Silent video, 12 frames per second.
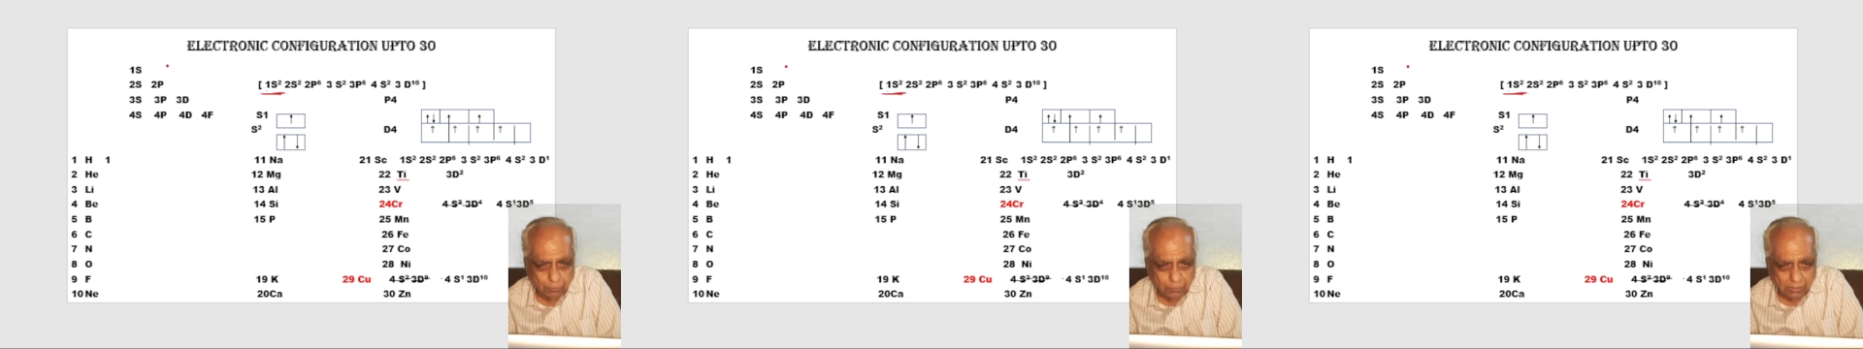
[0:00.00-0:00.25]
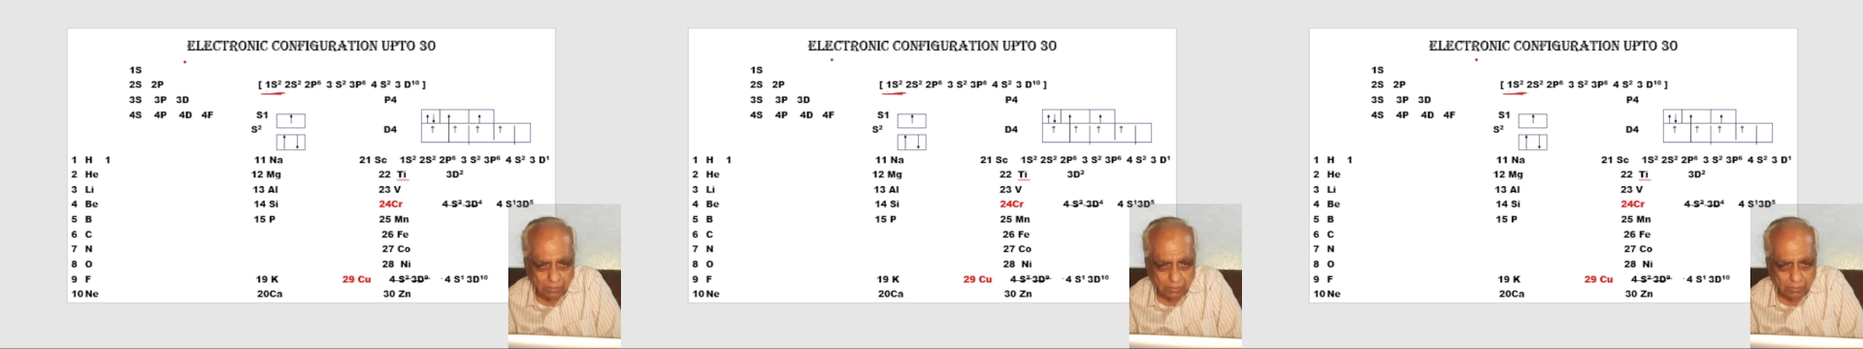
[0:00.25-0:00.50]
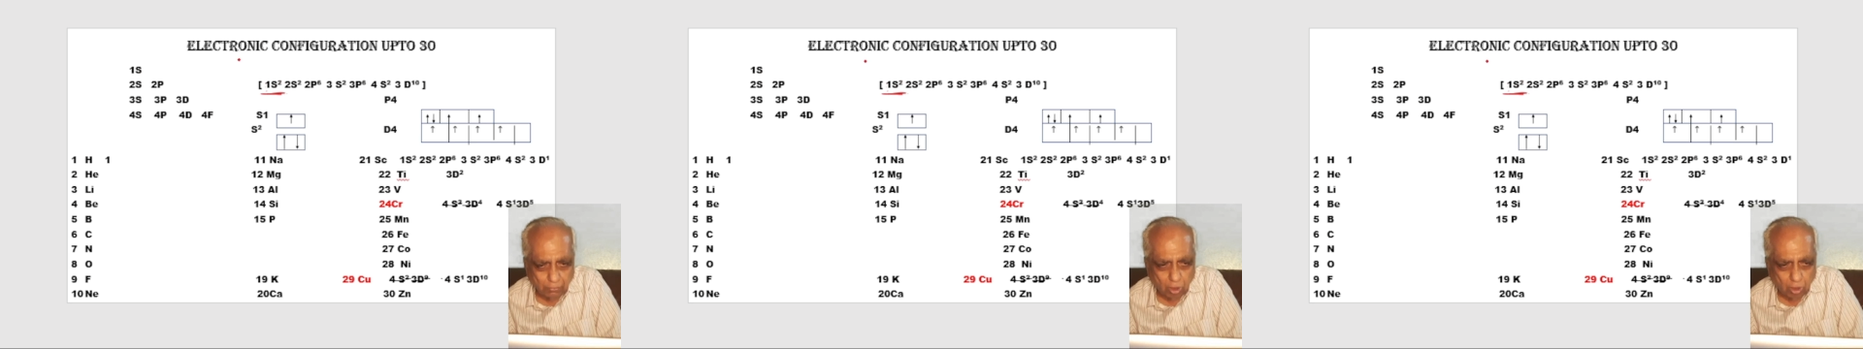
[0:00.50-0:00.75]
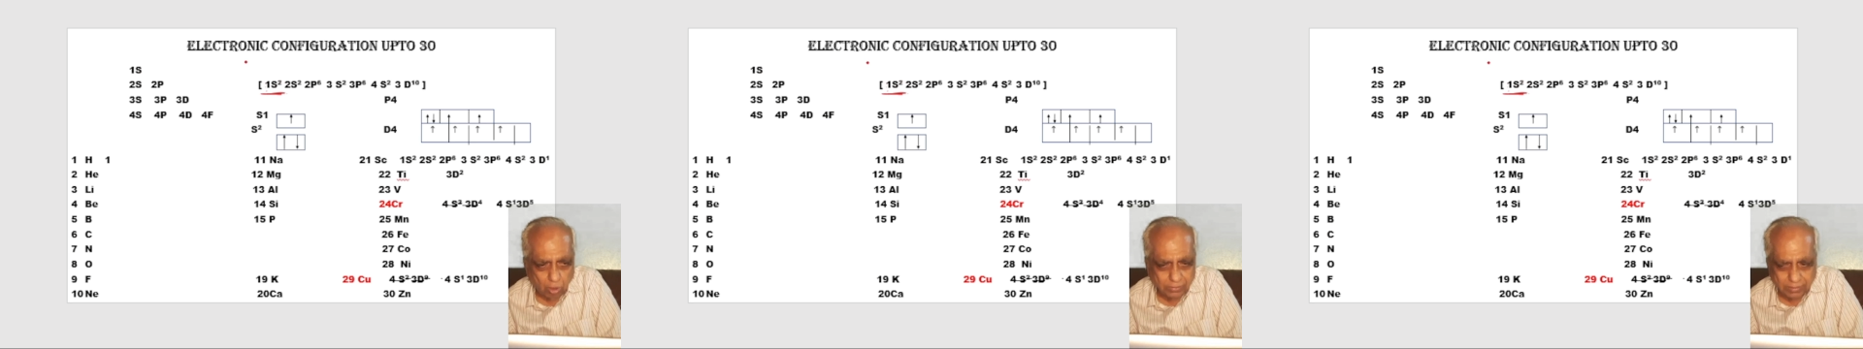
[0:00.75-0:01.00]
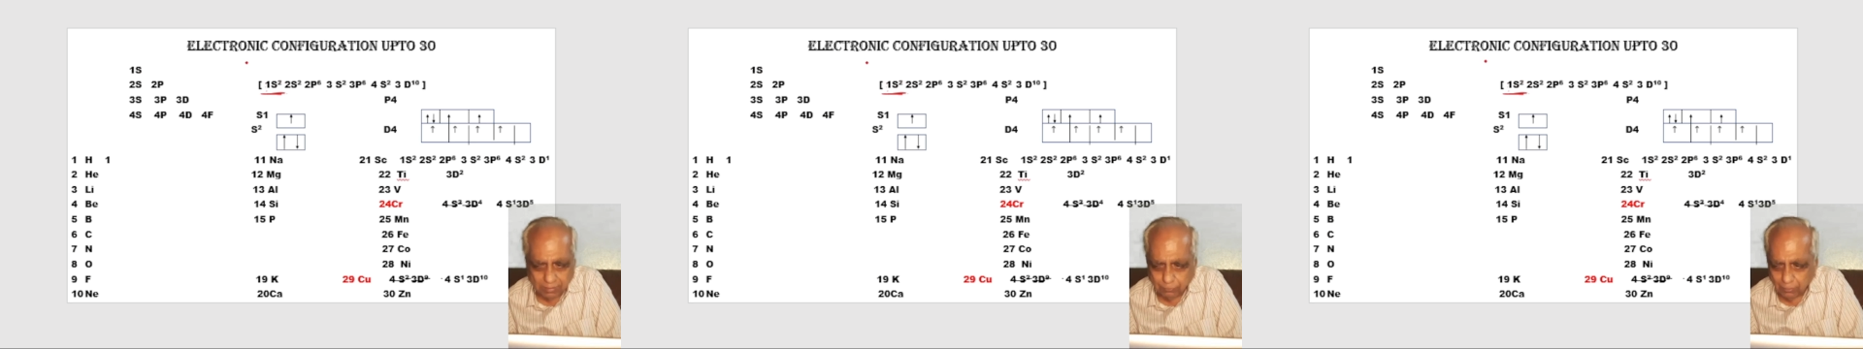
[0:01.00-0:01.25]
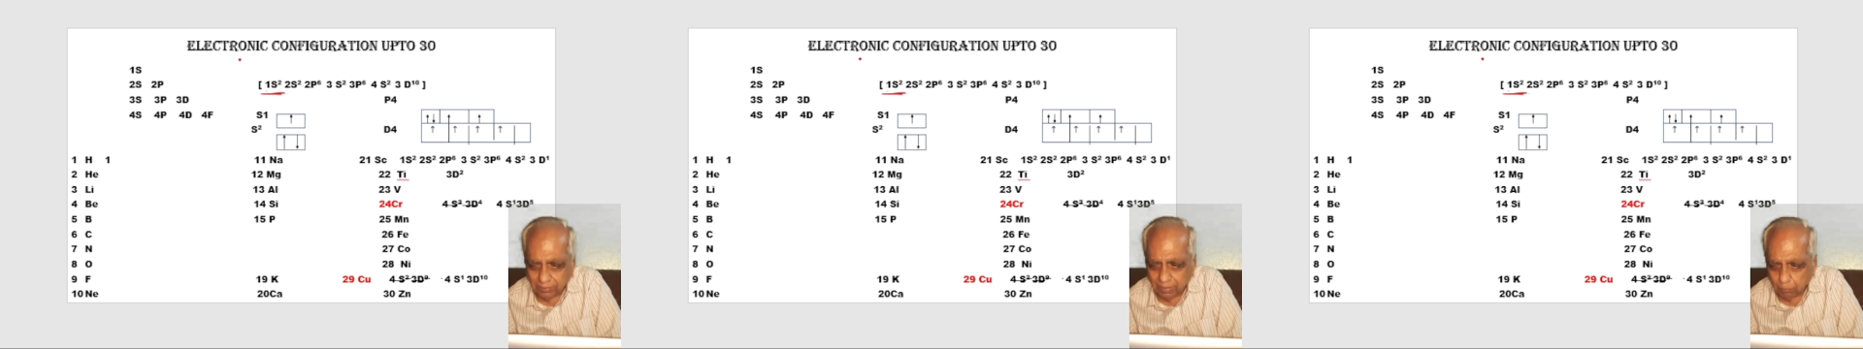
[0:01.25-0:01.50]
first orbit got filled
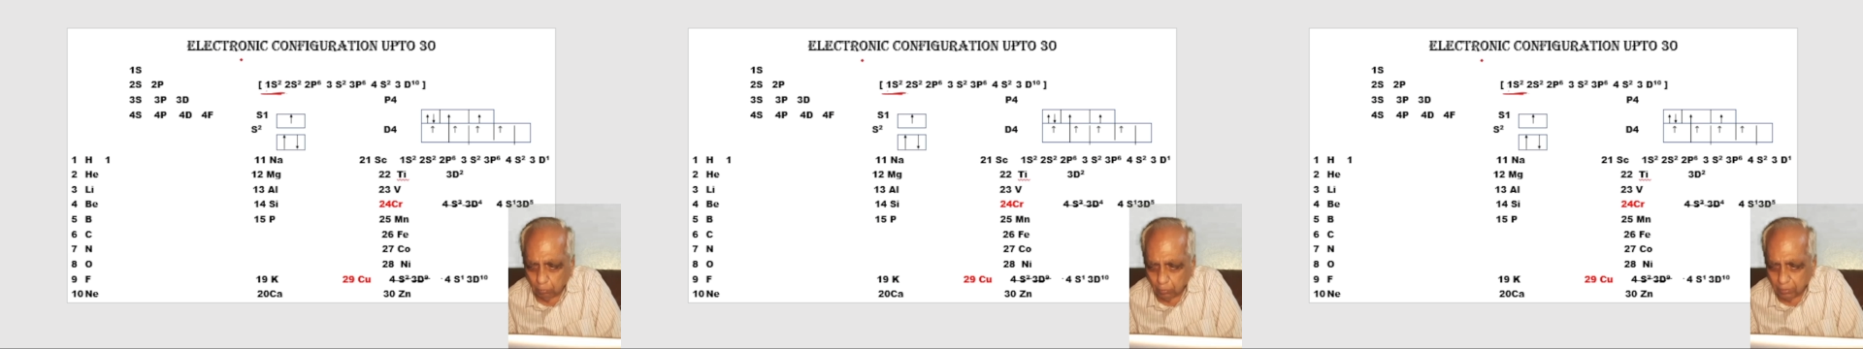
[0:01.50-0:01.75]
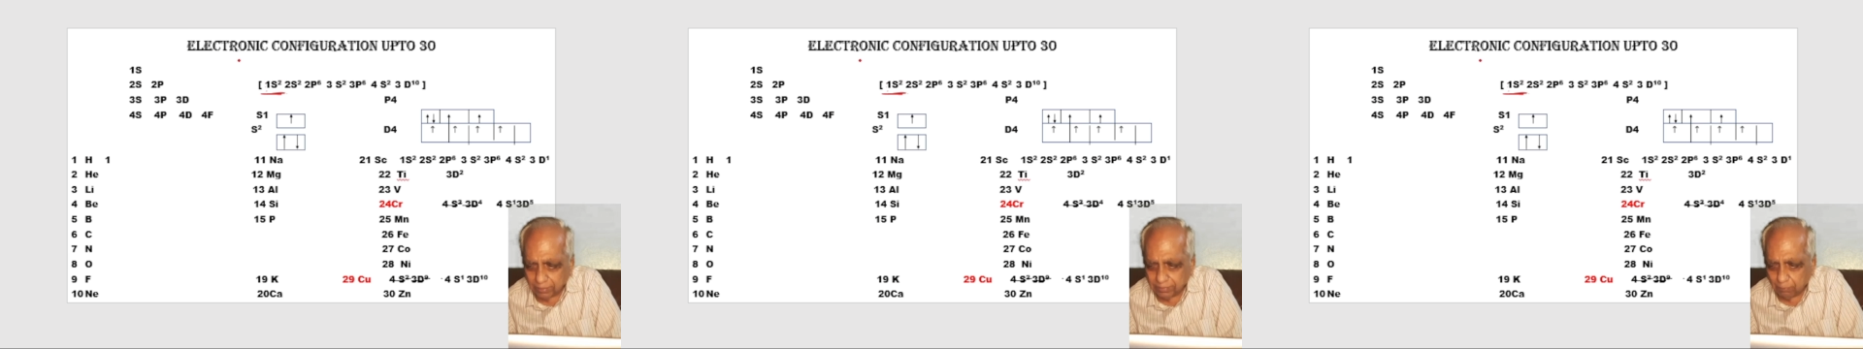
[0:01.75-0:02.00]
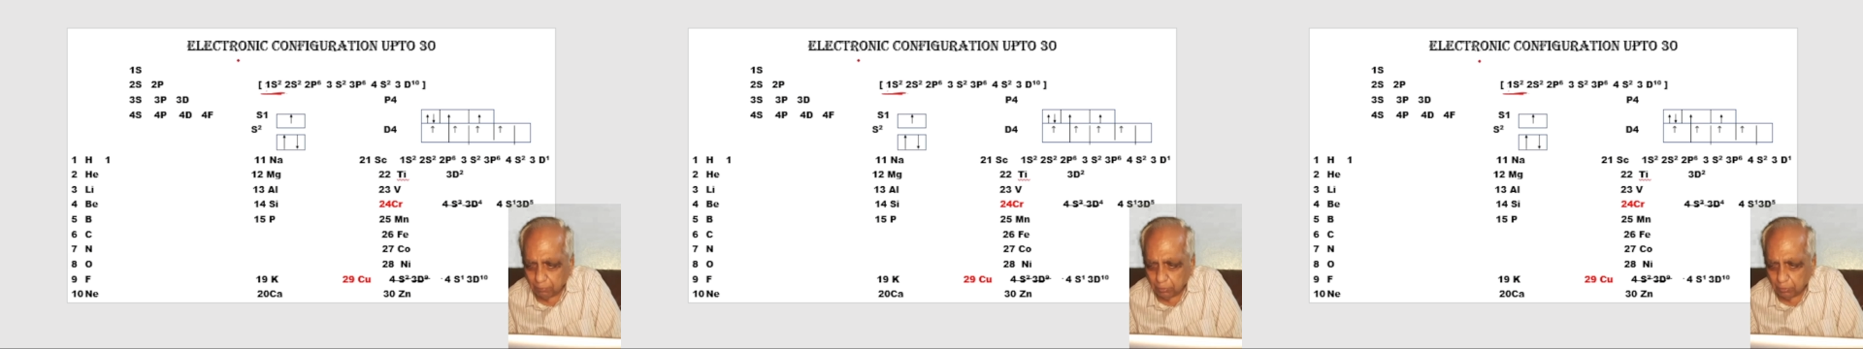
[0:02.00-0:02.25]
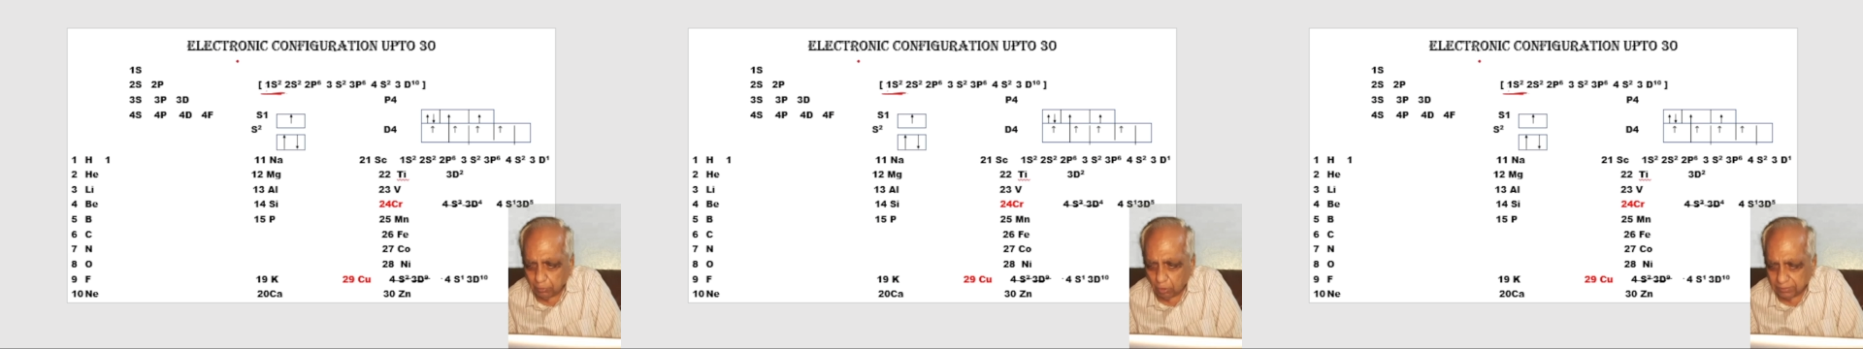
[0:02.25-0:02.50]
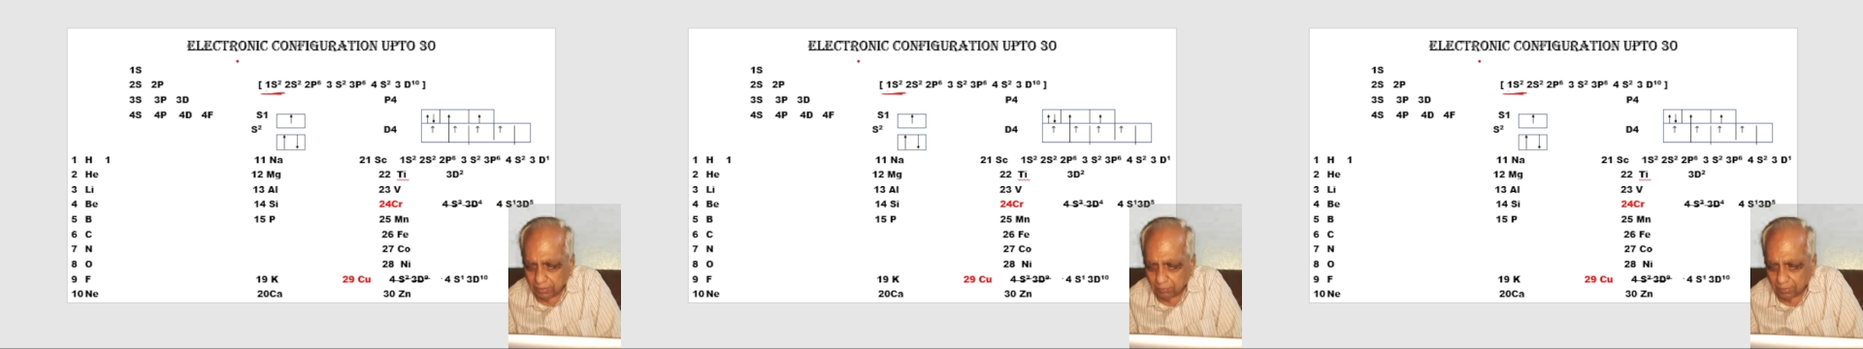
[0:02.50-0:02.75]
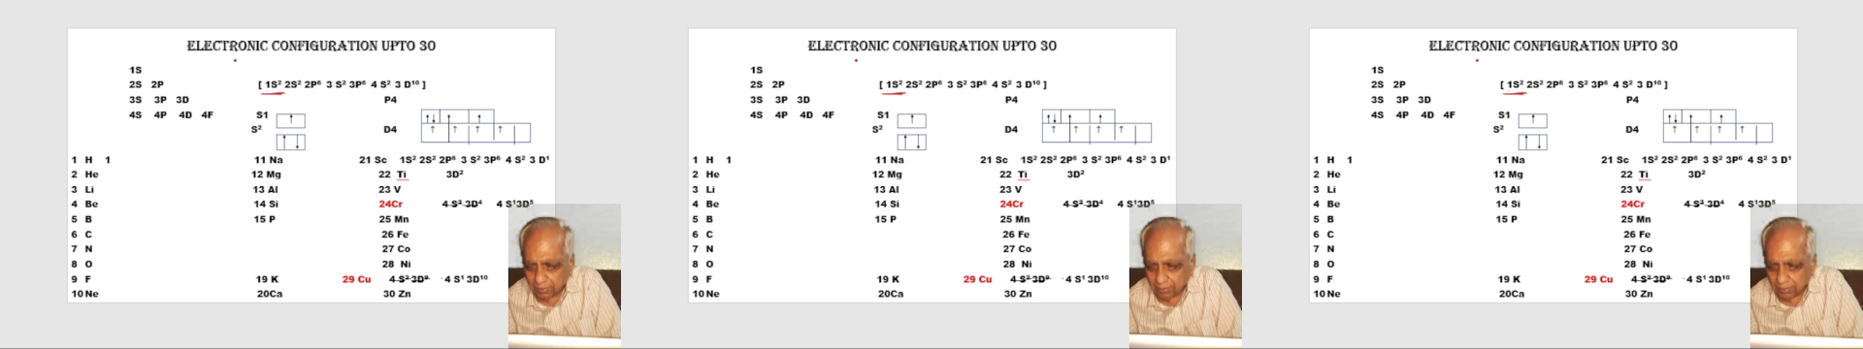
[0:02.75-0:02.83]
up, look at the periodic table.